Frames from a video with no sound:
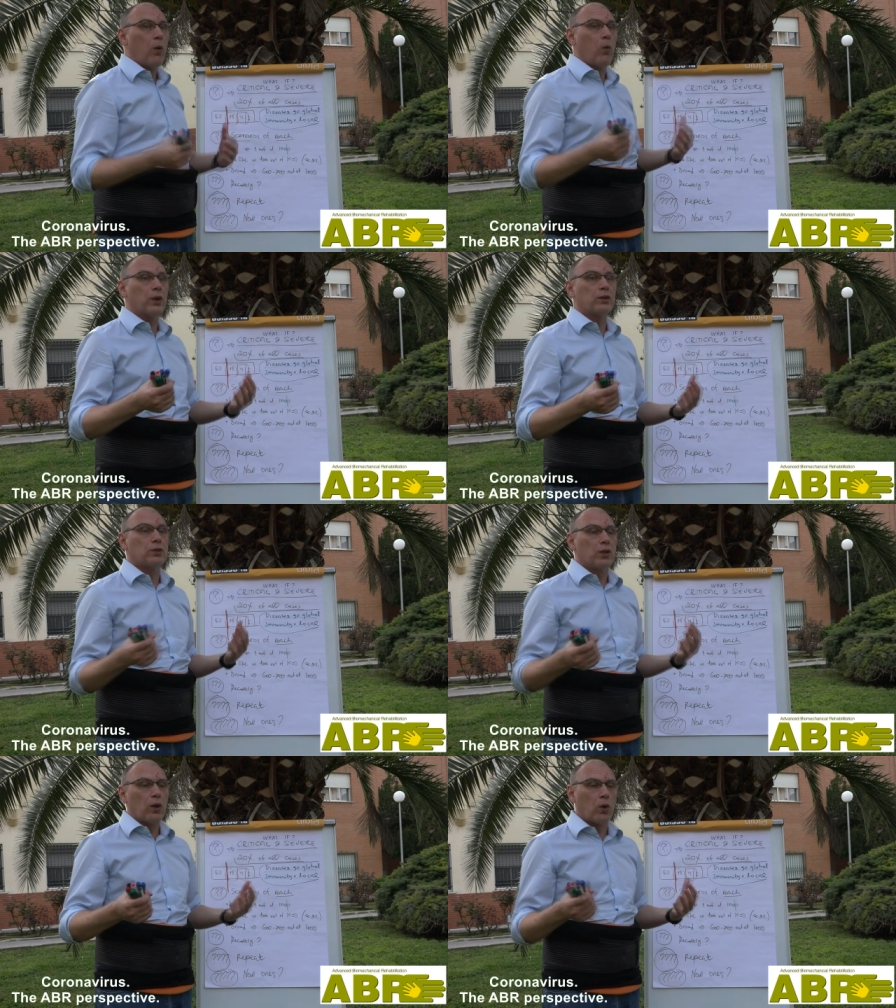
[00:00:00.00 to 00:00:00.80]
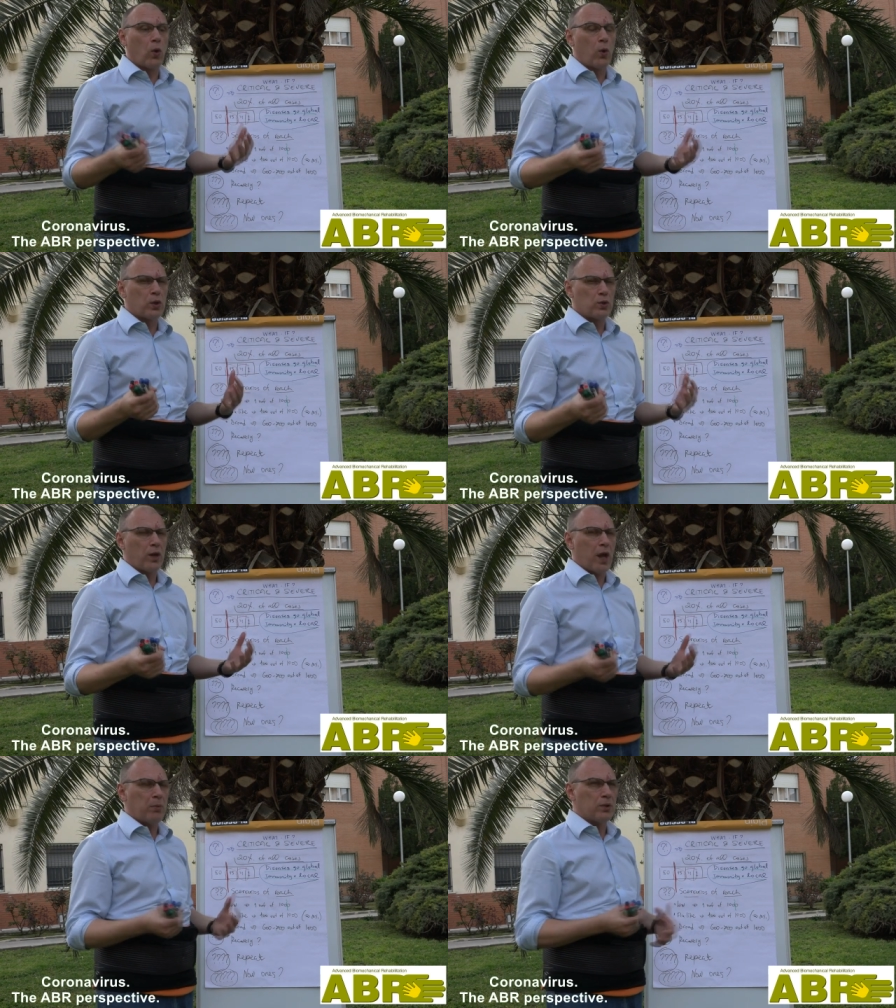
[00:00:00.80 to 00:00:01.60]
what's going to
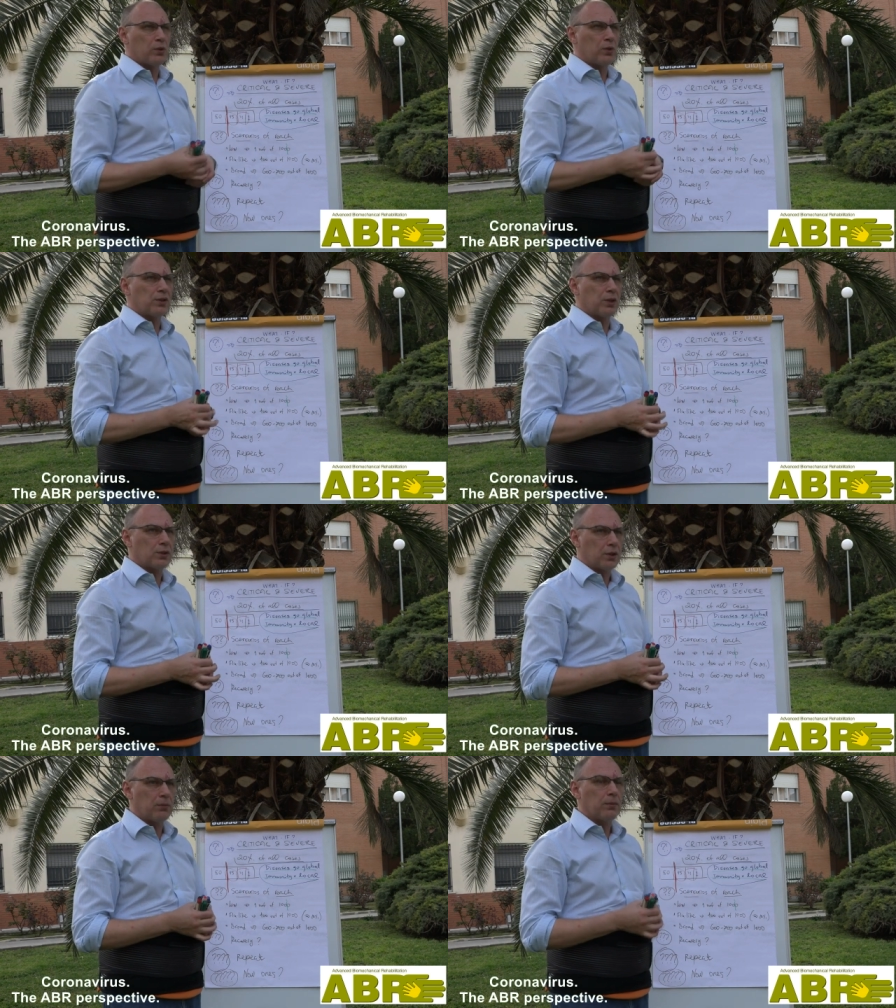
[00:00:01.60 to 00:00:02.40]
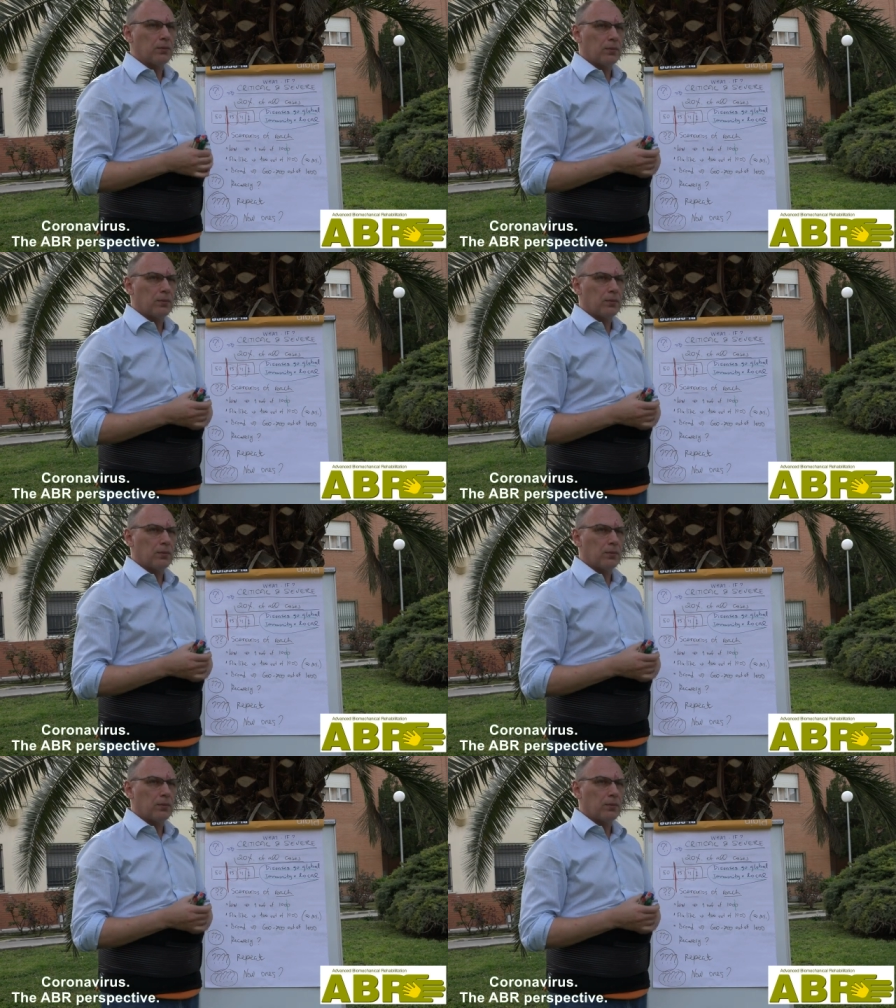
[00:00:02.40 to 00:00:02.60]
happen to the system